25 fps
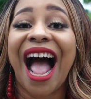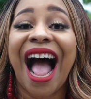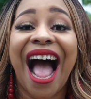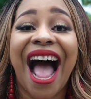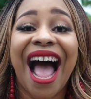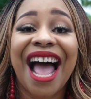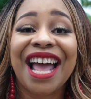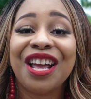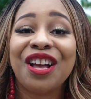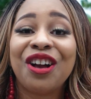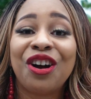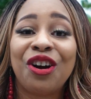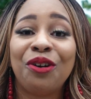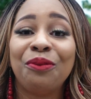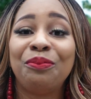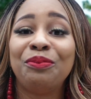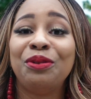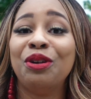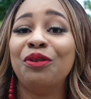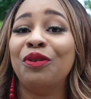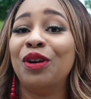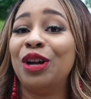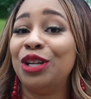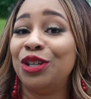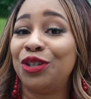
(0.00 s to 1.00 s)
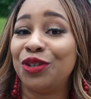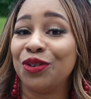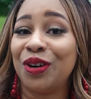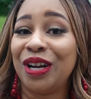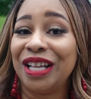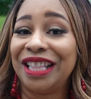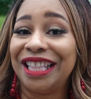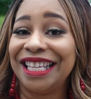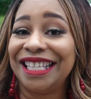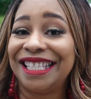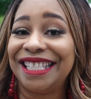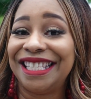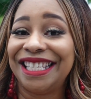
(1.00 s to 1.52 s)
I hope you
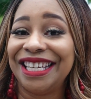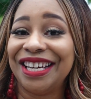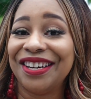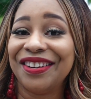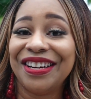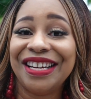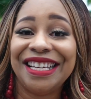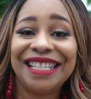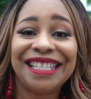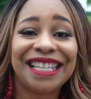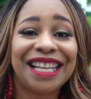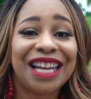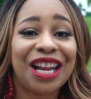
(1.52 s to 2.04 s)
enjoyed this series,